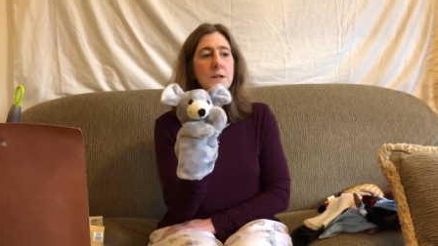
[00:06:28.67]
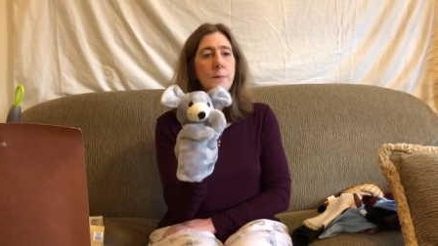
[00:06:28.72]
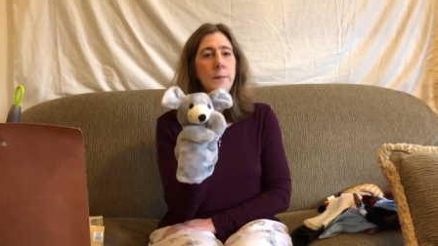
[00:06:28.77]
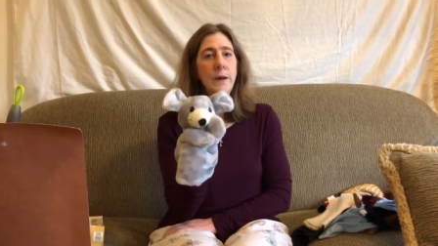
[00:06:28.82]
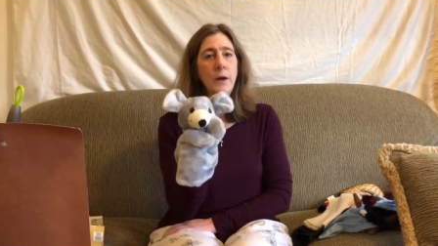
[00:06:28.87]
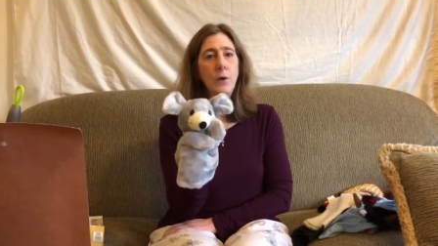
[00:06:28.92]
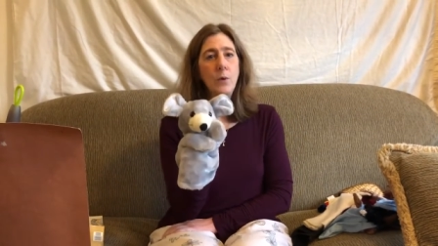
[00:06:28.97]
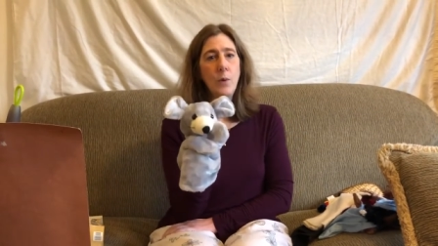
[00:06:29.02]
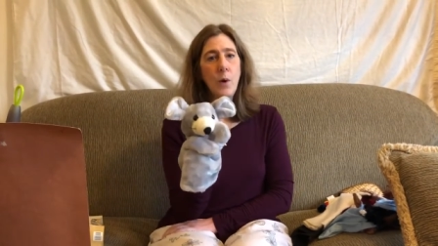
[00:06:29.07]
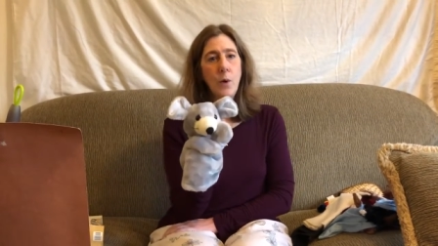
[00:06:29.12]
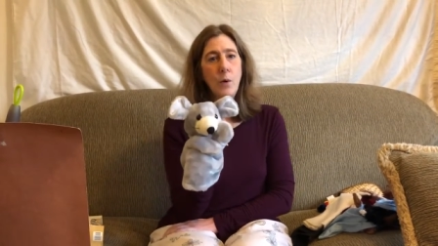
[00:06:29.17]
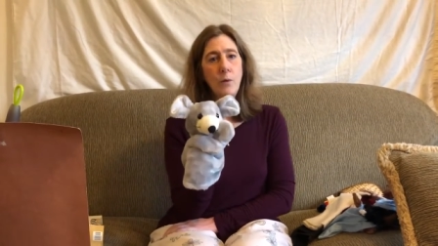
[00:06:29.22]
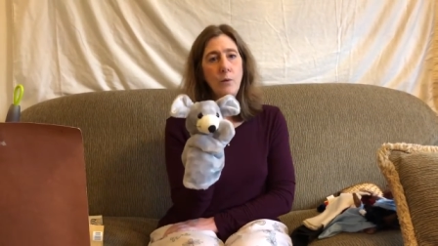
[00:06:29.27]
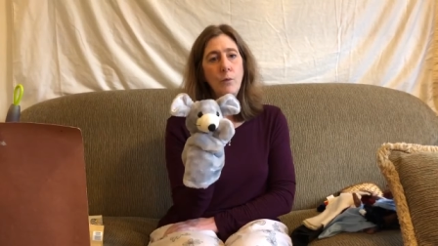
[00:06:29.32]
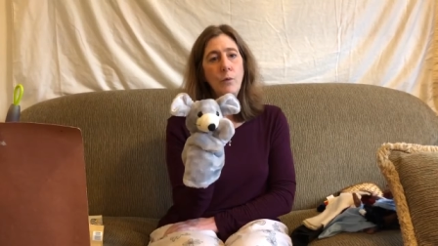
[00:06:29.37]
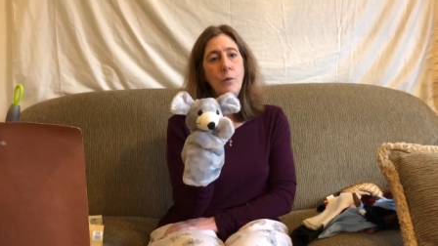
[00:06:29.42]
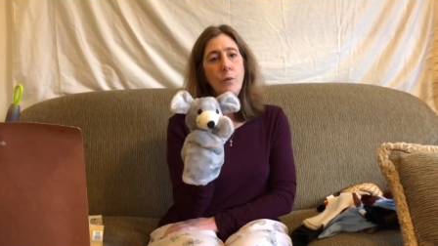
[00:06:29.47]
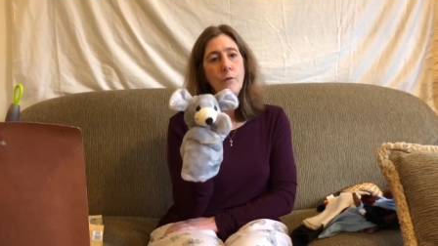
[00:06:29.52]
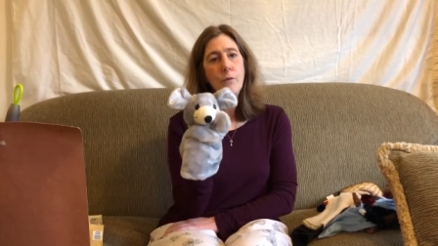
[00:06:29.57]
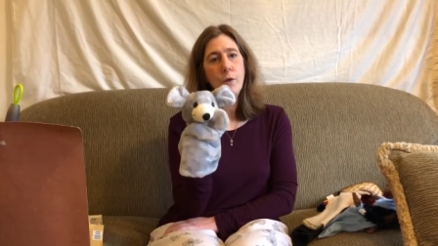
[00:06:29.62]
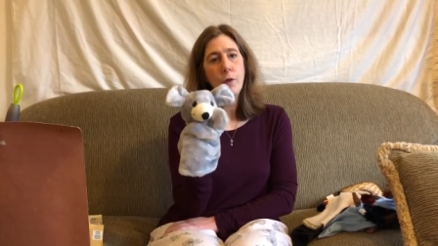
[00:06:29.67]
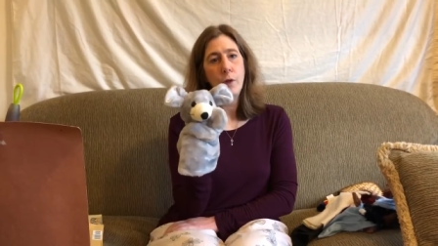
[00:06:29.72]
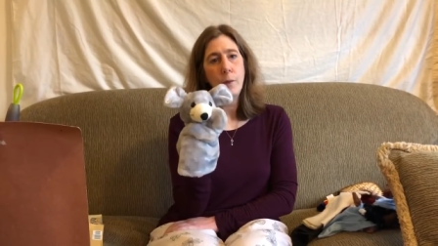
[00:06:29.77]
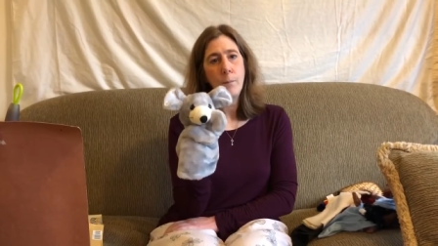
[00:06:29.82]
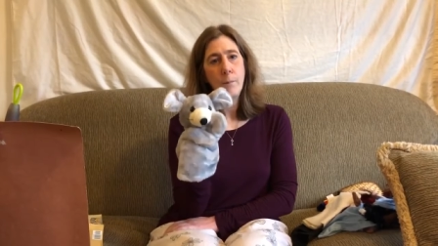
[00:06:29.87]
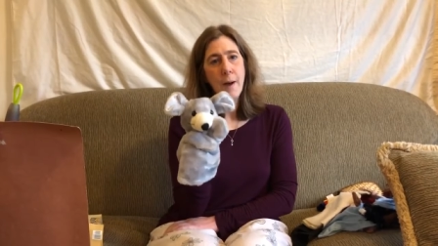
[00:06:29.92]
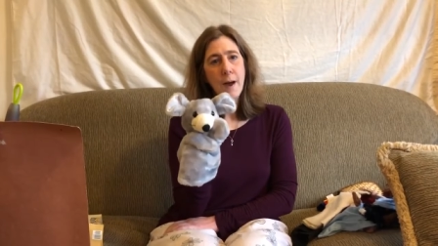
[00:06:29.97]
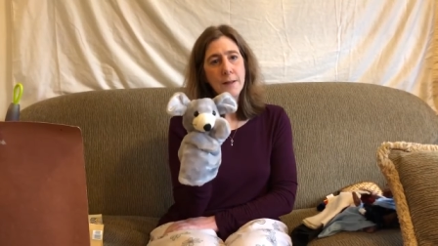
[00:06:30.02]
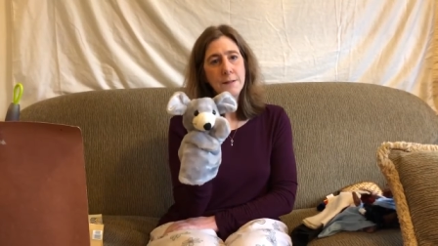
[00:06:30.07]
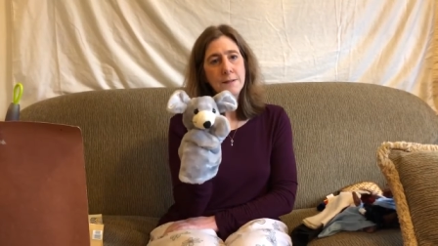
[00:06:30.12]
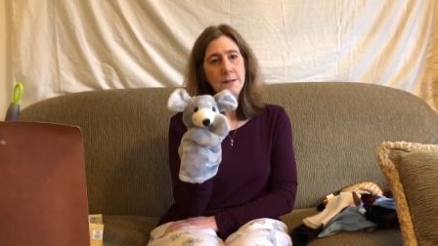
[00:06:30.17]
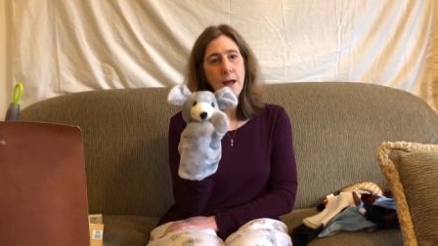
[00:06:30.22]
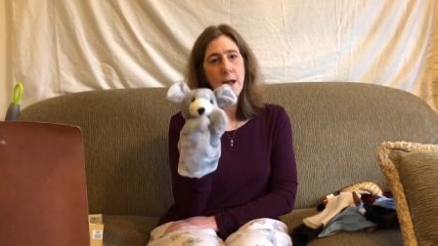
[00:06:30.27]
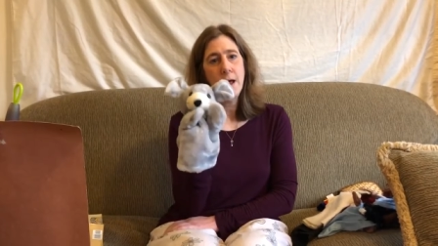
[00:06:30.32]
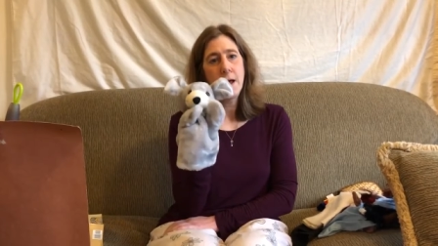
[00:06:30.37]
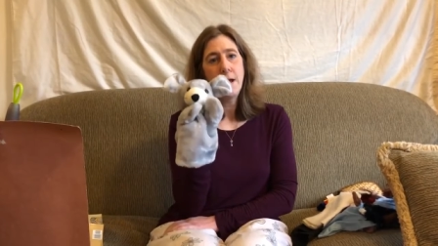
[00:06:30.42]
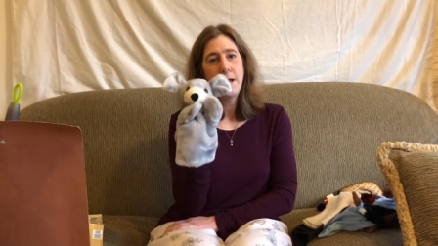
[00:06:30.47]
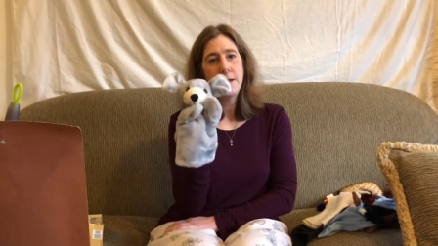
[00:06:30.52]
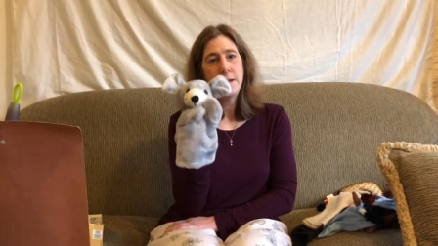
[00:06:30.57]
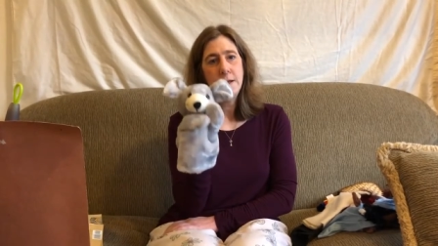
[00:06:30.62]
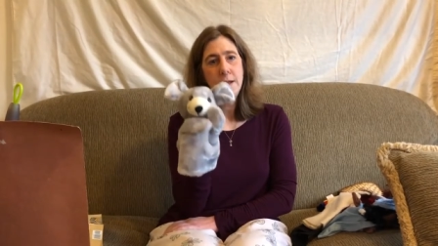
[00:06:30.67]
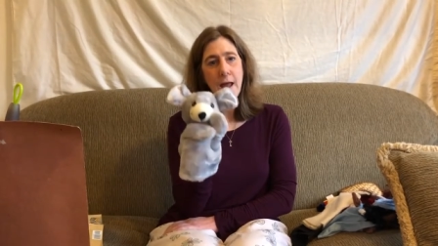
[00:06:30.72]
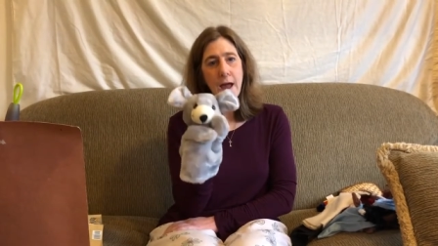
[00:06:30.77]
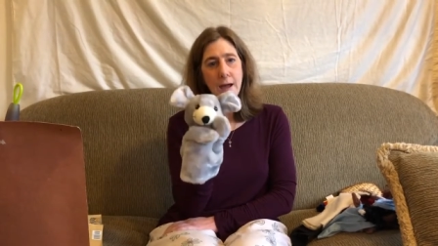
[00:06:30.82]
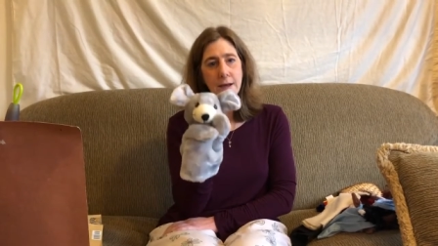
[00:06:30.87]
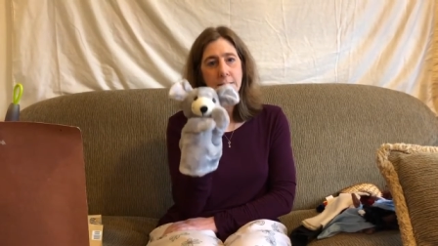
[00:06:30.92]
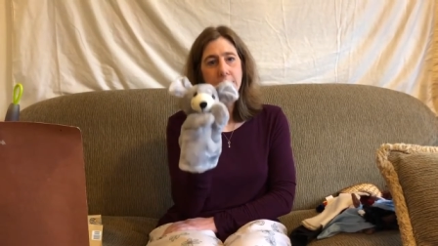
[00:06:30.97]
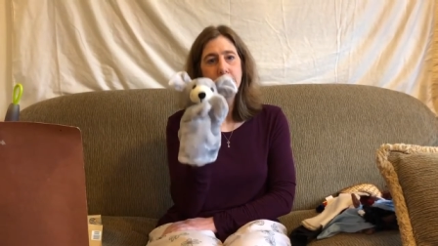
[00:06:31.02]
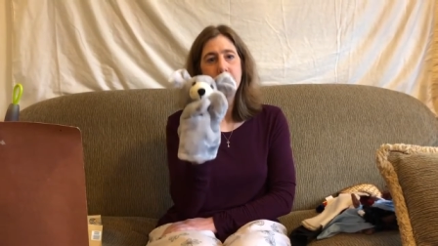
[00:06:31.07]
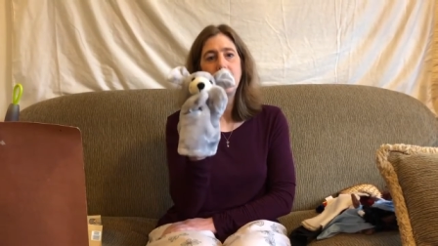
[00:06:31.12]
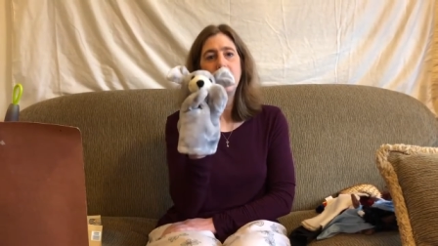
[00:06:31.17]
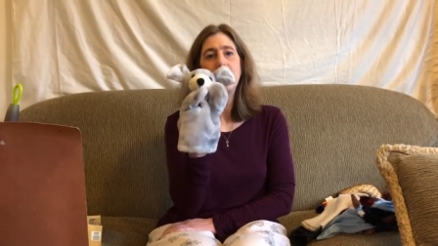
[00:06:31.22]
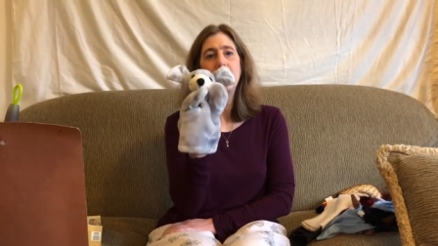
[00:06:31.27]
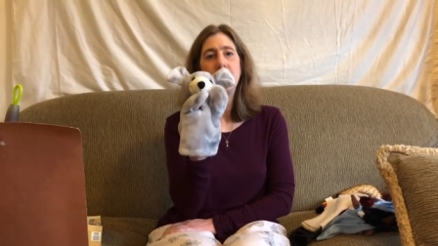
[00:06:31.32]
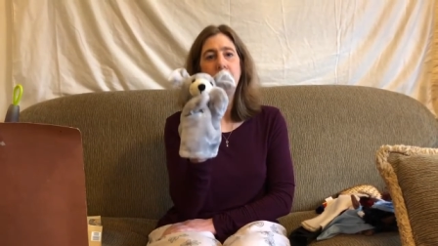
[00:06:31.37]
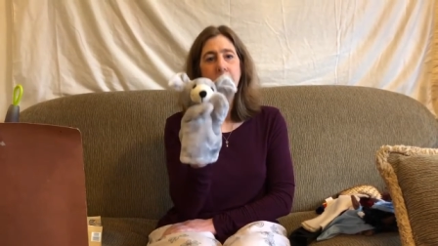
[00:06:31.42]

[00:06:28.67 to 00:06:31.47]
to be grown for the matzah next